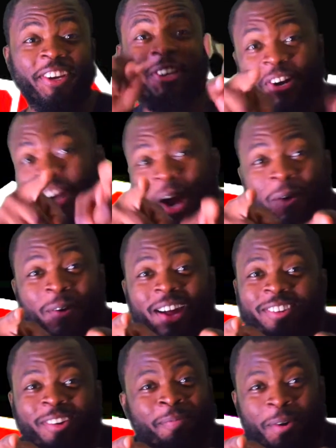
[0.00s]
You're now
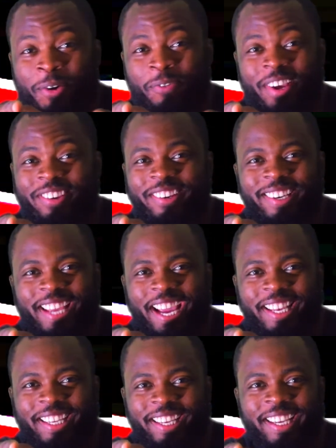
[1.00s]
watching Motivation
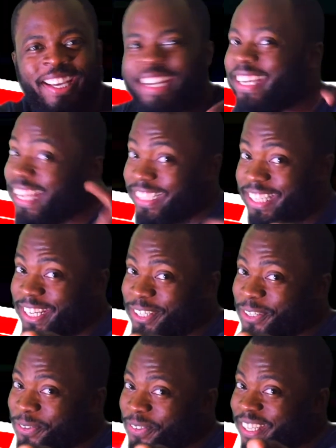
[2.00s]
Daily. Let's get tuned